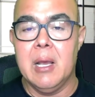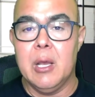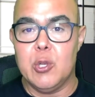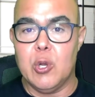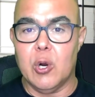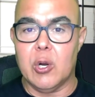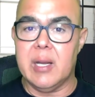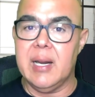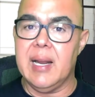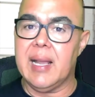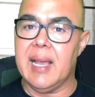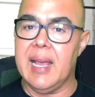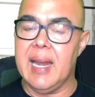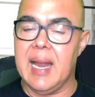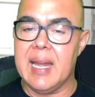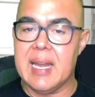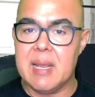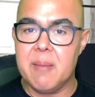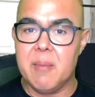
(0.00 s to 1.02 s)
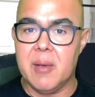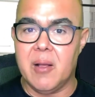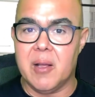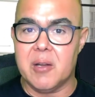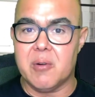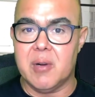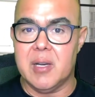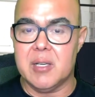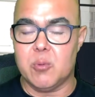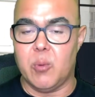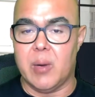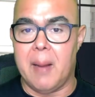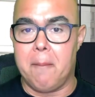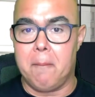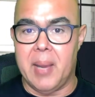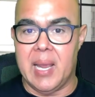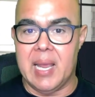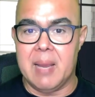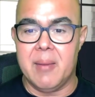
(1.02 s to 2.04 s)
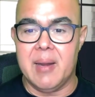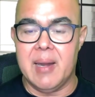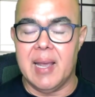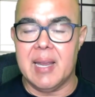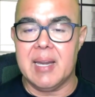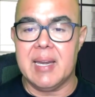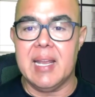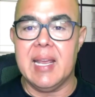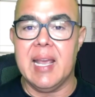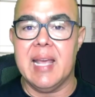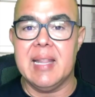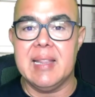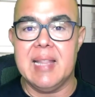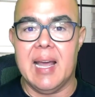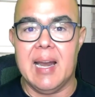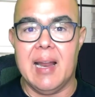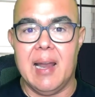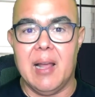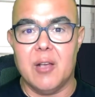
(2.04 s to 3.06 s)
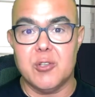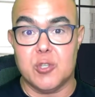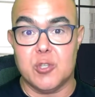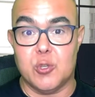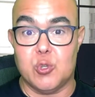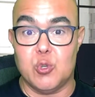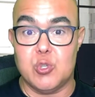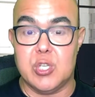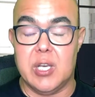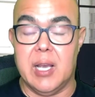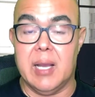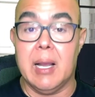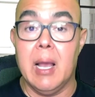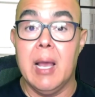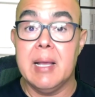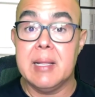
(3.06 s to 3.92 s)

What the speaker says: you're gonna get an email address with a payment ID, and that allows you to check